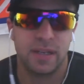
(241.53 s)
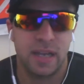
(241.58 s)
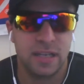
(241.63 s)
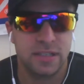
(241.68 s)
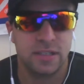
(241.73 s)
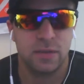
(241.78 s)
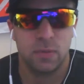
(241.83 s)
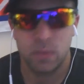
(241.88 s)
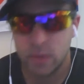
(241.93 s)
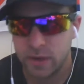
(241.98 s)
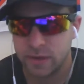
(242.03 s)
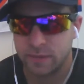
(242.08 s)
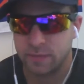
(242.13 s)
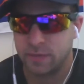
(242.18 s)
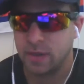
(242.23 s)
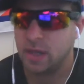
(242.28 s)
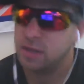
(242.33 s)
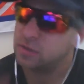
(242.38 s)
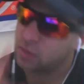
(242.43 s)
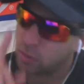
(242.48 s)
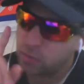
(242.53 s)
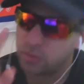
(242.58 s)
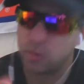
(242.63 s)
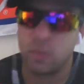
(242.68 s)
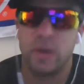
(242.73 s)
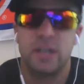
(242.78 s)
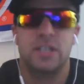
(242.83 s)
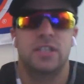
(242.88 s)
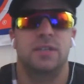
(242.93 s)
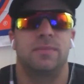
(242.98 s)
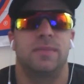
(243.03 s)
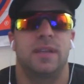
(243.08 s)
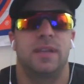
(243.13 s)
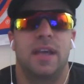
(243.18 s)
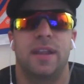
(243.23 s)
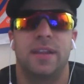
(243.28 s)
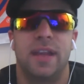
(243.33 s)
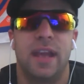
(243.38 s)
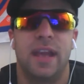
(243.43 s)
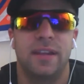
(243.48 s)
Yes, it would have. Don't question me
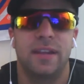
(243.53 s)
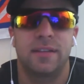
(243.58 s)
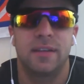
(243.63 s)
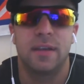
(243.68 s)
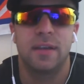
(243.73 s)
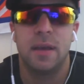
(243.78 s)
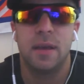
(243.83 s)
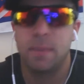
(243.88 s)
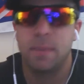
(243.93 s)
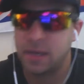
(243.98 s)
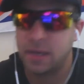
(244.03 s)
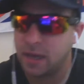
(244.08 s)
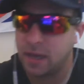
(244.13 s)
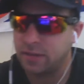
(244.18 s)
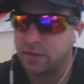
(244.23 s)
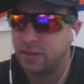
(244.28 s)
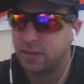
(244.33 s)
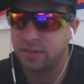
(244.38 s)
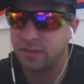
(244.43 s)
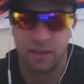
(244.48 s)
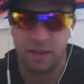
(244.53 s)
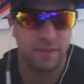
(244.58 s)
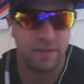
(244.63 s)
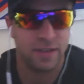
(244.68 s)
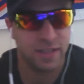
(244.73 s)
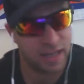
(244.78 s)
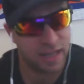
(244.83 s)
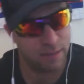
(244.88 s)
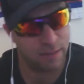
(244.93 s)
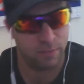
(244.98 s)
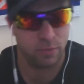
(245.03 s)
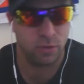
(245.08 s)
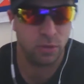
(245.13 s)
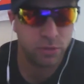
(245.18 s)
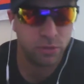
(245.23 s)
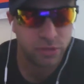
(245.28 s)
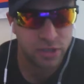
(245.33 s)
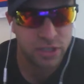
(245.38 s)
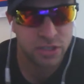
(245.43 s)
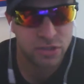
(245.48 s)
on that. Because a 7-game
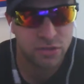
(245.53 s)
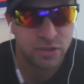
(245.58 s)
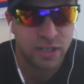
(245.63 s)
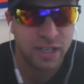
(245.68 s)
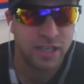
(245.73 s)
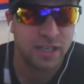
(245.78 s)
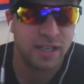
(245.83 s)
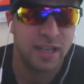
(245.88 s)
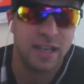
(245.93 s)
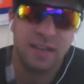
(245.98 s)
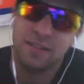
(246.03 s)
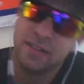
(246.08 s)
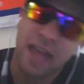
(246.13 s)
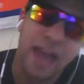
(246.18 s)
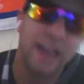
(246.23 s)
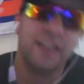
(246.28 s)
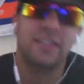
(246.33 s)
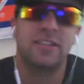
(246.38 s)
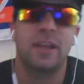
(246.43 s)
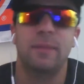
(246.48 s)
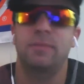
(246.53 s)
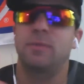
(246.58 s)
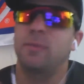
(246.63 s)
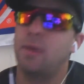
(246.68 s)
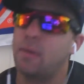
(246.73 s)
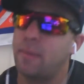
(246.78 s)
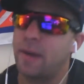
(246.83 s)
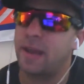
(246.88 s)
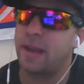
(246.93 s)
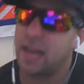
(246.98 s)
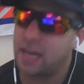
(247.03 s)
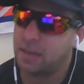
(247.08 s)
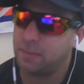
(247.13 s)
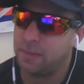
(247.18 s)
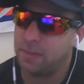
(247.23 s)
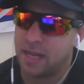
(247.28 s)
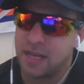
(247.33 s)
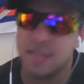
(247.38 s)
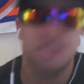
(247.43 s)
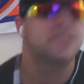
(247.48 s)
losing streak, is that acceptable by any
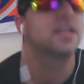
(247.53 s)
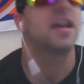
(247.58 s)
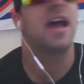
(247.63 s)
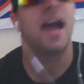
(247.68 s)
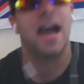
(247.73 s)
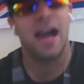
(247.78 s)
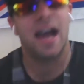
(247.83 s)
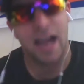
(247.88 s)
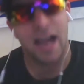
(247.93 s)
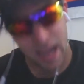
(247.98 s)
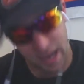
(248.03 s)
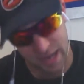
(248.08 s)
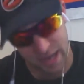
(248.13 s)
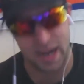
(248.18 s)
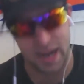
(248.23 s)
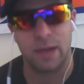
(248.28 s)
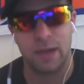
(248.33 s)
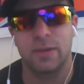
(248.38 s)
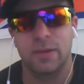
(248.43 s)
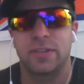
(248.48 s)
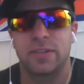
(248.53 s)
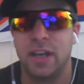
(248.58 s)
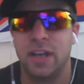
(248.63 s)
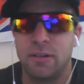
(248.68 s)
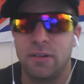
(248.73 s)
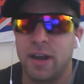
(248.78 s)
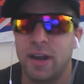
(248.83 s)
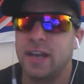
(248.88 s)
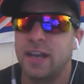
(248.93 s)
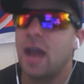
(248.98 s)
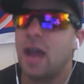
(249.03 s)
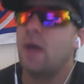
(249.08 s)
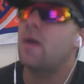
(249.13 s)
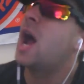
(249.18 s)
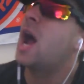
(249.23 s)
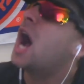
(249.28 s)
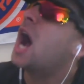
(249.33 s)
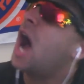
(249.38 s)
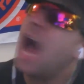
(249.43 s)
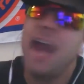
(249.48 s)
means? And I will say it right
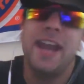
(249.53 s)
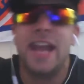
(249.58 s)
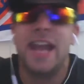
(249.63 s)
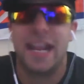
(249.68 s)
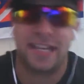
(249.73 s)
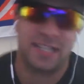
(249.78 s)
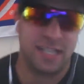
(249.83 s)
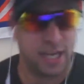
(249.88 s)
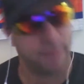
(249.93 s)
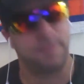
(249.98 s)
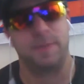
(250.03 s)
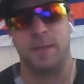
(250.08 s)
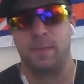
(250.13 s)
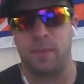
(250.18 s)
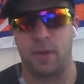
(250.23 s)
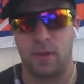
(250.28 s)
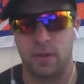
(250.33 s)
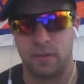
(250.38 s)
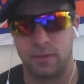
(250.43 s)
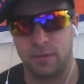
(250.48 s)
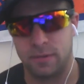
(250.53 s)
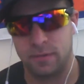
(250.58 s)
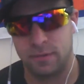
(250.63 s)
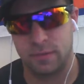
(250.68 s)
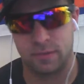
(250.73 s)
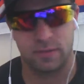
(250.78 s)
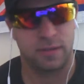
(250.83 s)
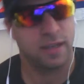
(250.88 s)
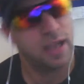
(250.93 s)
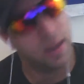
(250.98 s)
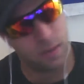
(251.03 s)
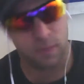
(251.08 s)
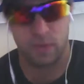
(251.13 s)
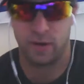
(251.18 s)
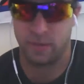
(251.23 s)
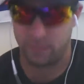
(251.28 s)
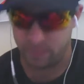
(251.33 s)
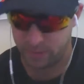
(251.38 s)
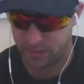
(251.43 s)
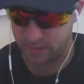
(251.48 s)
now, unacceptable. It
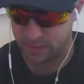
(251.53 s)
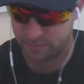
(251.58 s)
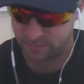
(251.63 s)
would have been.